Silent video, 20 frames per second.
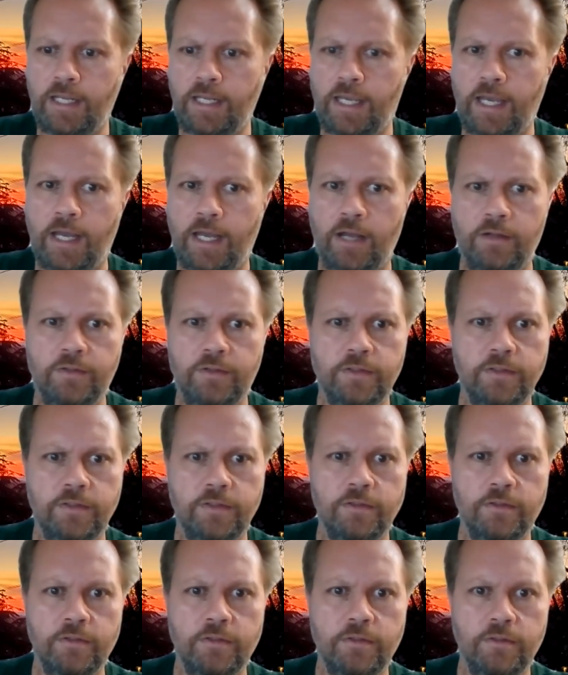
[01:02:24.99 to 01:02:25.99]
out.
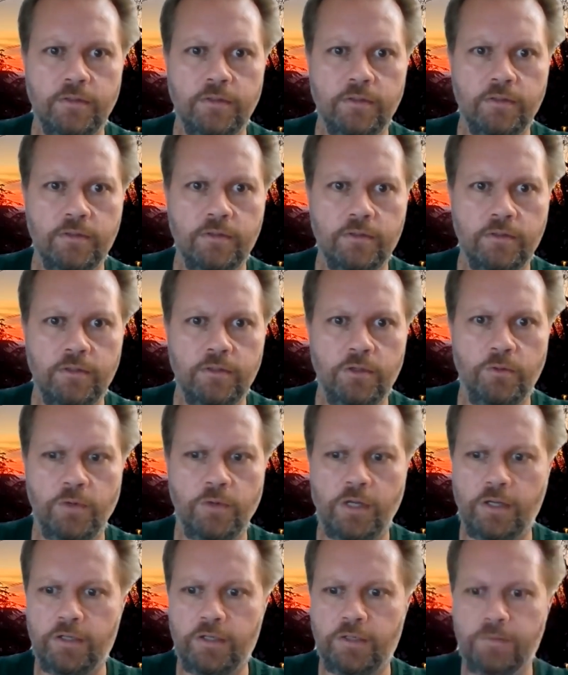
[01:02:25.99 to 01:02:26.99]
You're
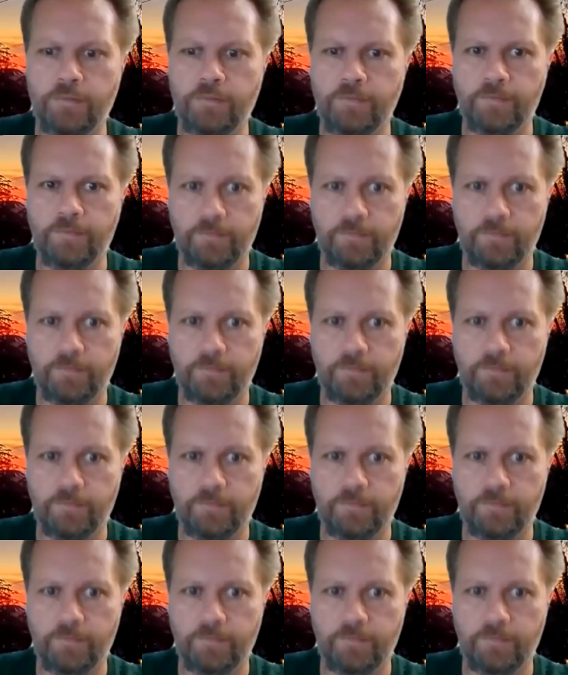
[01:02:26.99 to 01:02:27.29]
welcome.